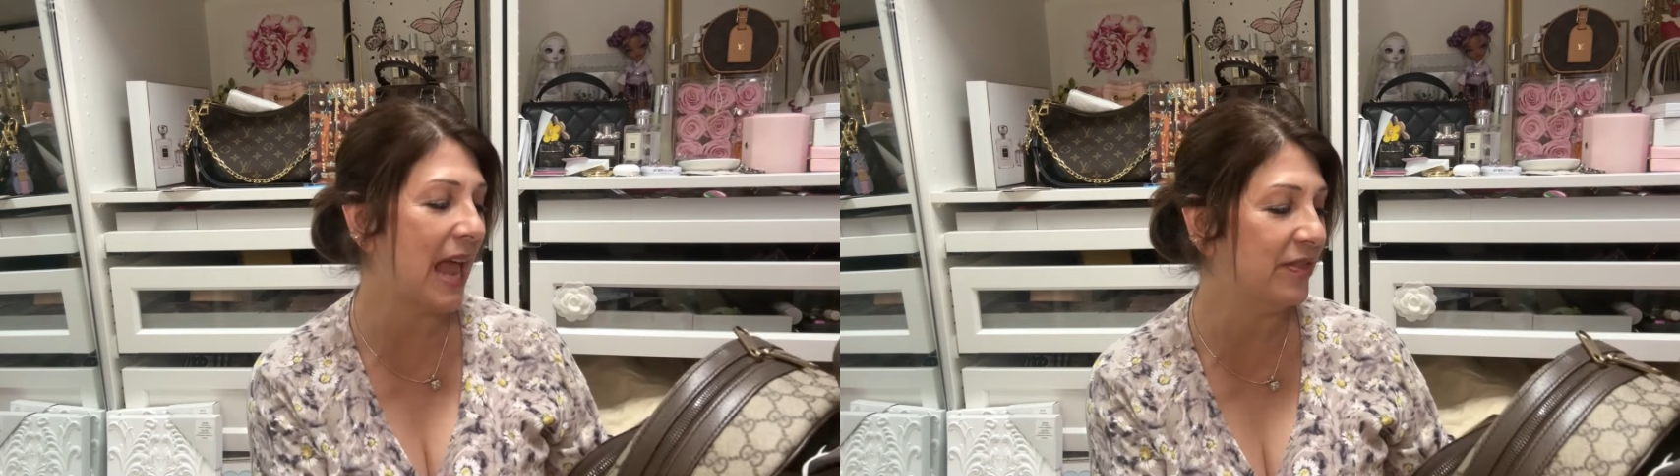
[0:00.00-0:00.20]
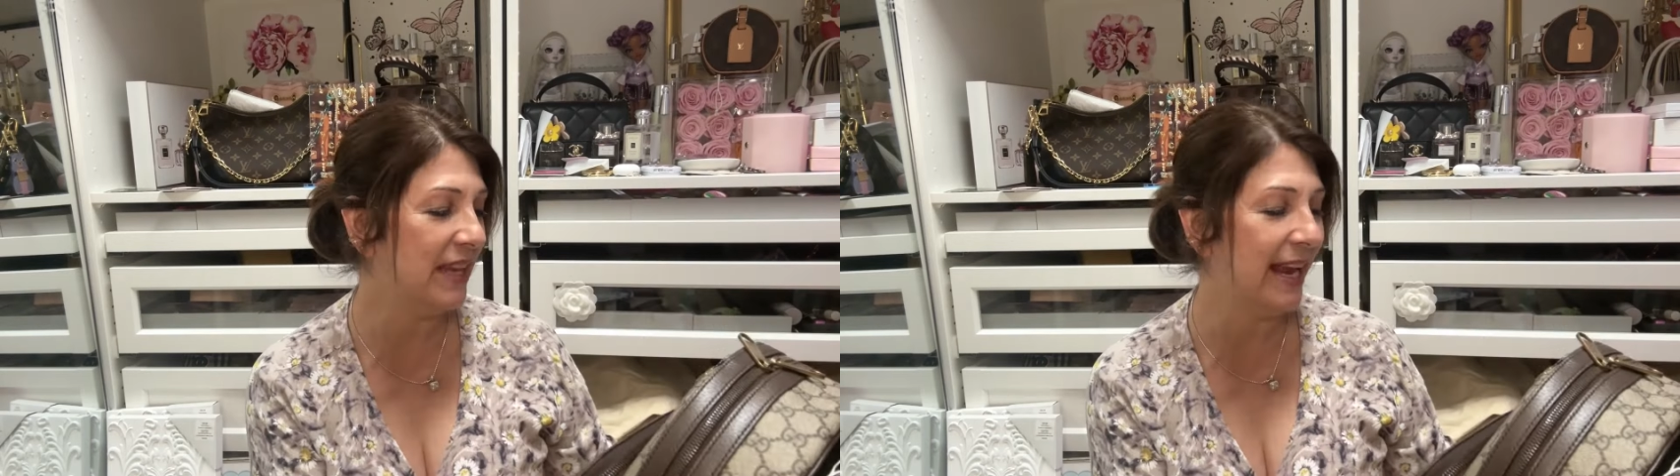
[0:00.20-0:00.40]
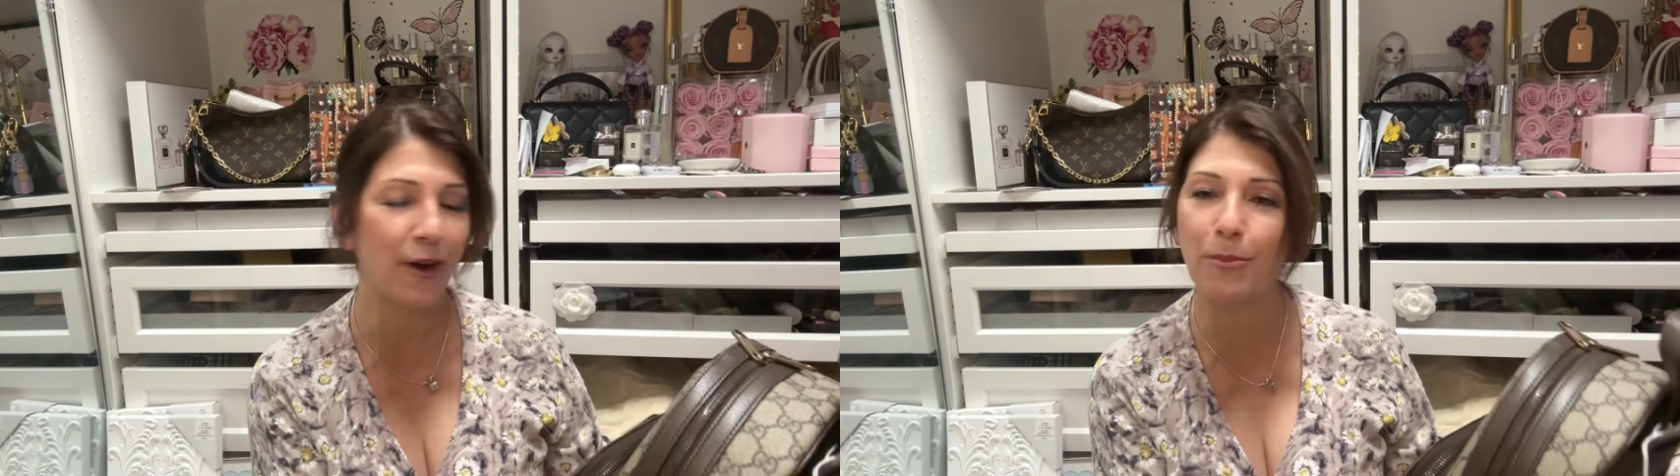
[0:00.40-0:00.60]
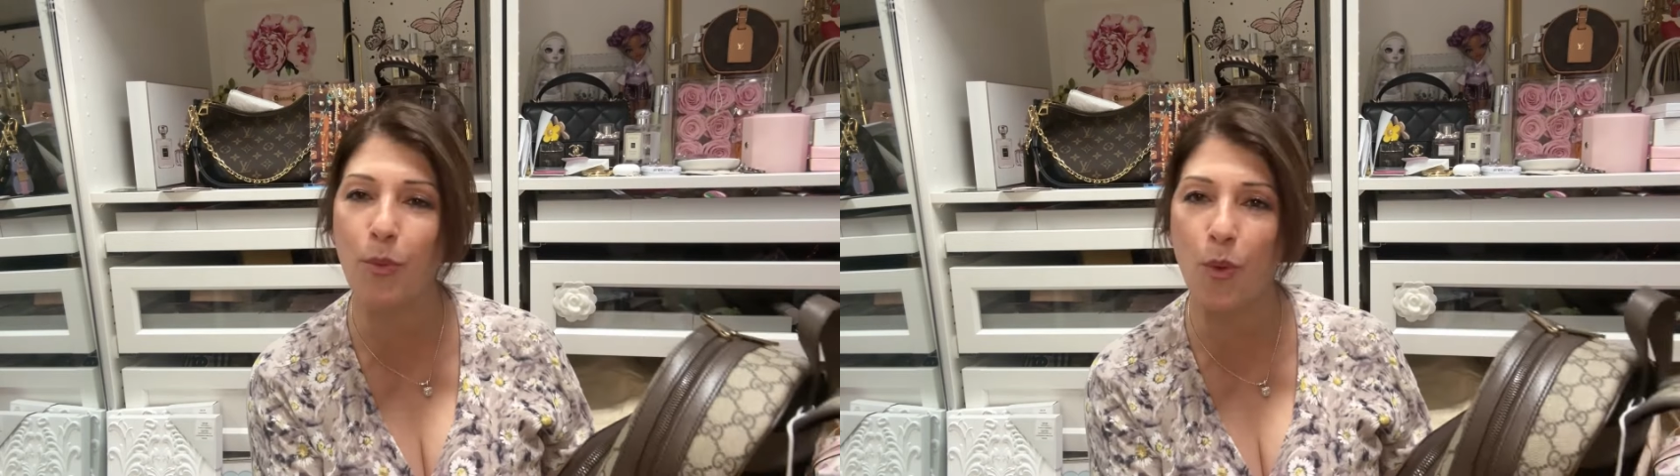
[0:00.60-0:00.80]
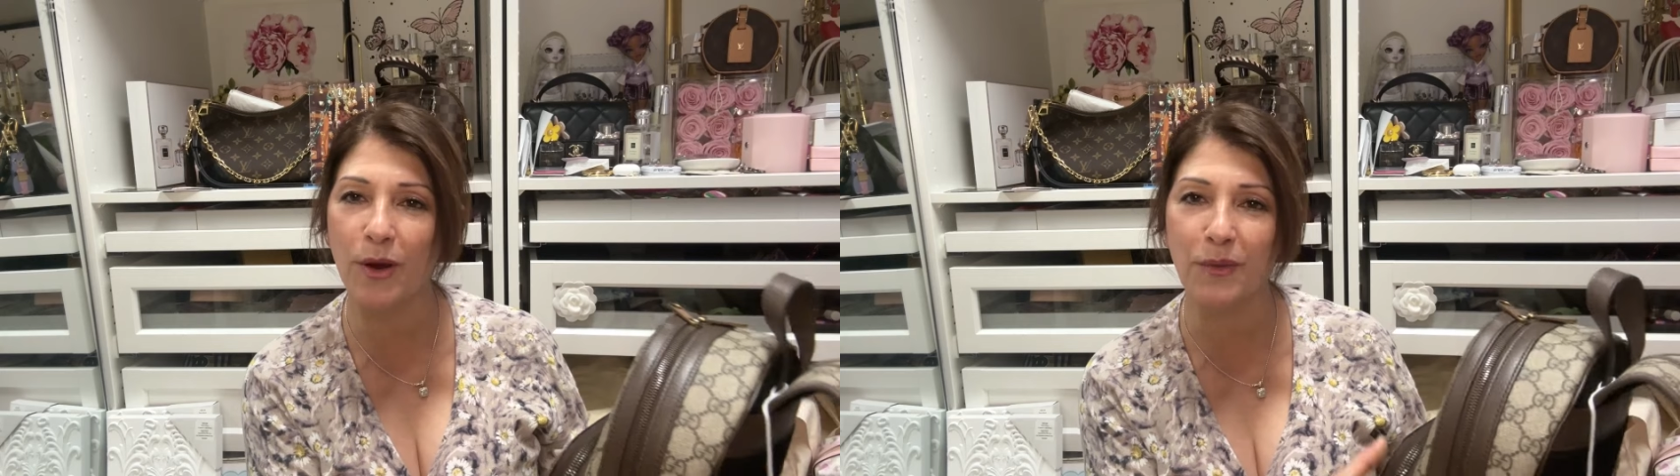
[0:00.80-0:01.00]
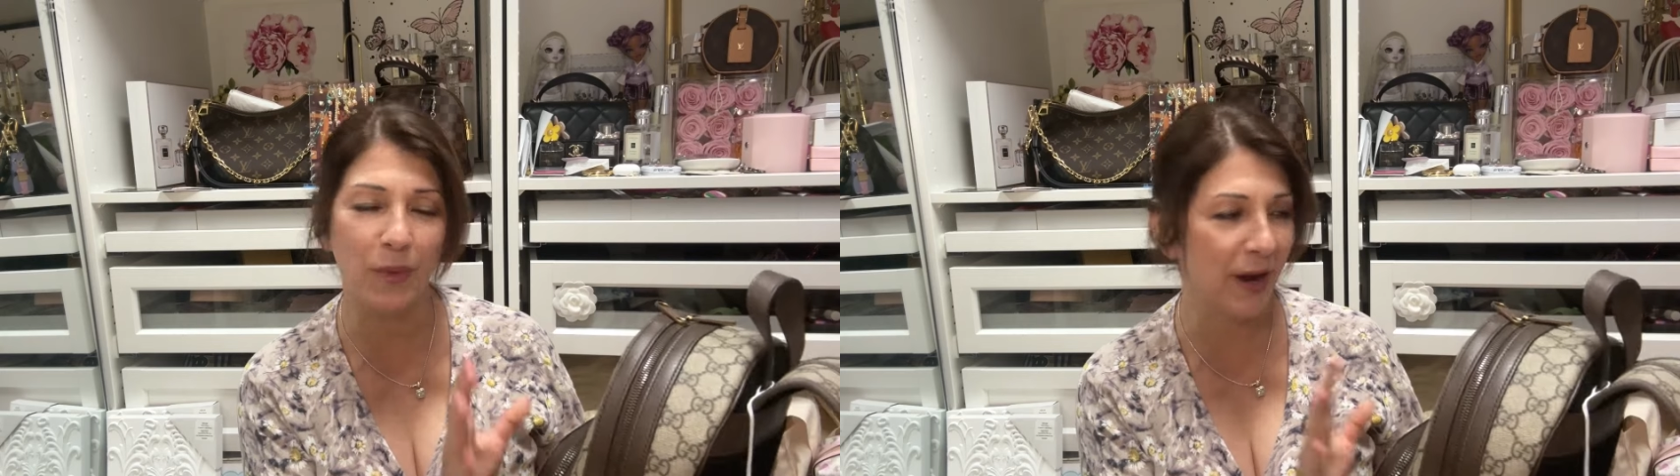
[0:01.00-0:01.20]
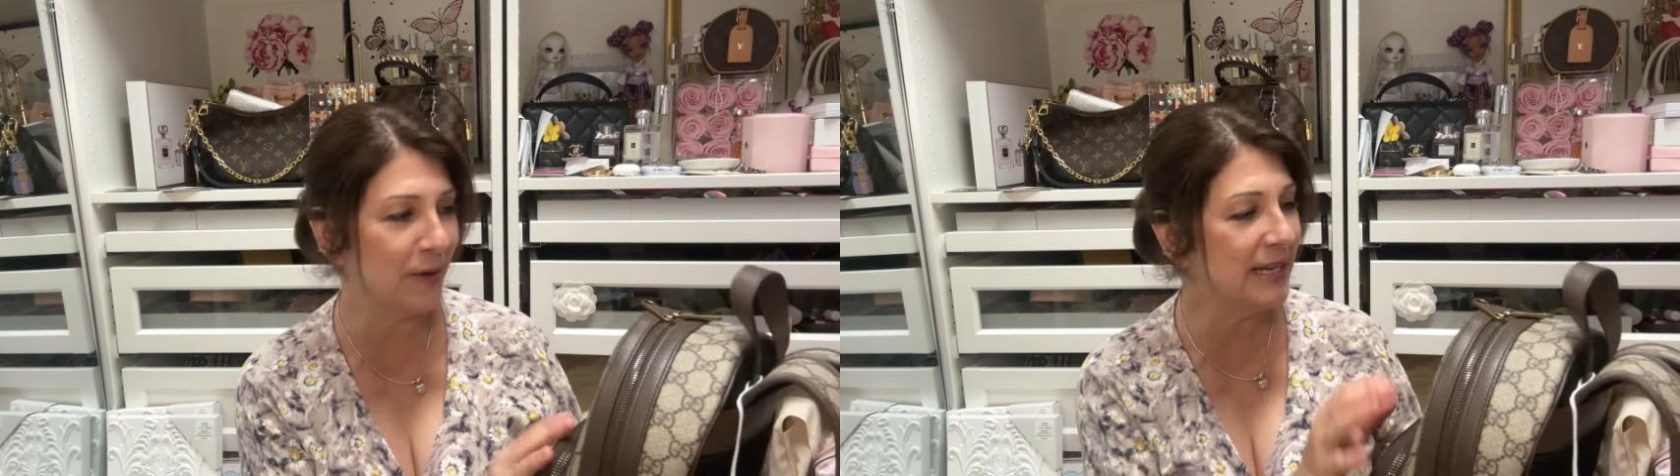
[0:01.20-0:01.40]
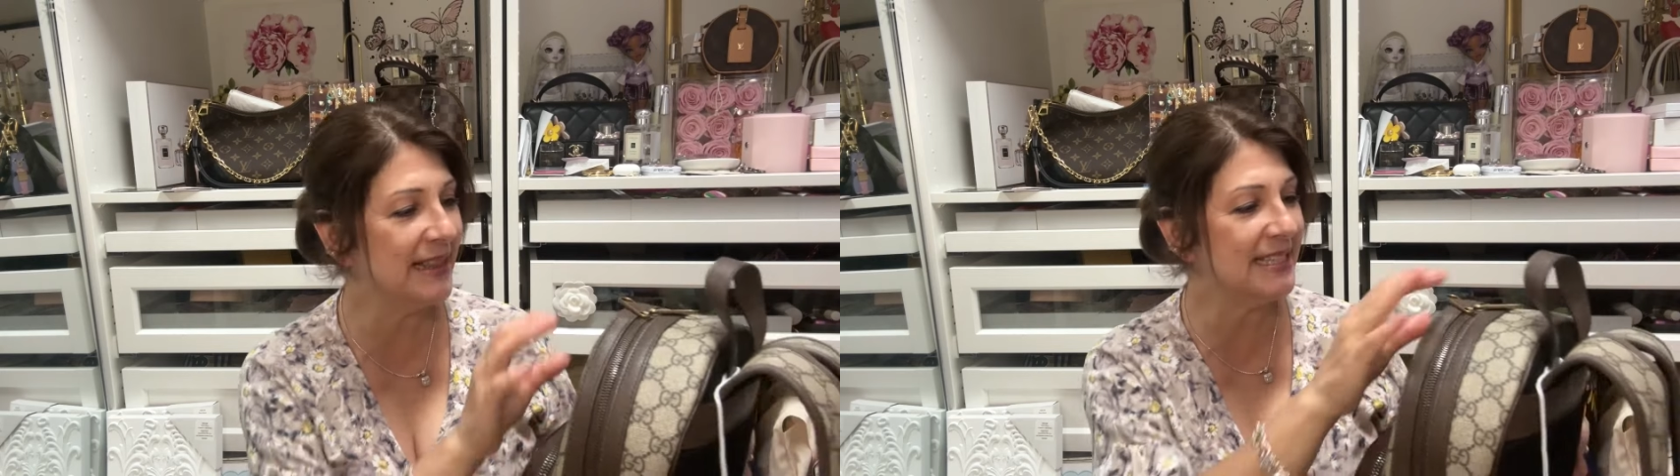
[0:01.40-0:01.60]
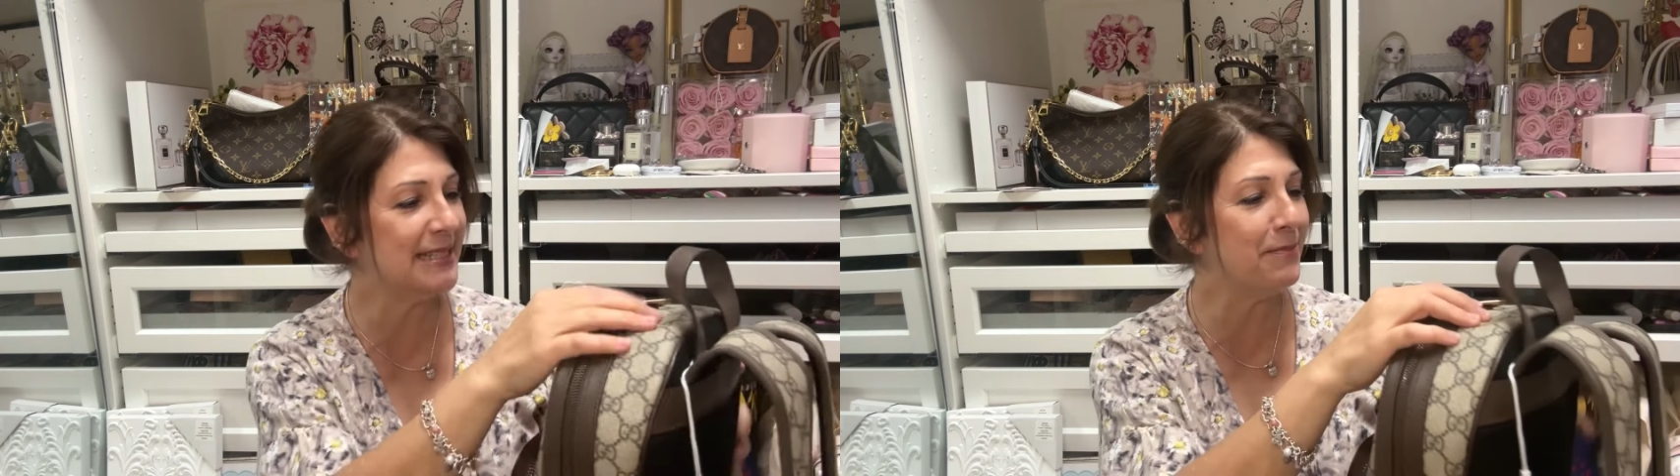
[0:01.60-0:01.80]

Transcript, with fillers: at the airport wearing this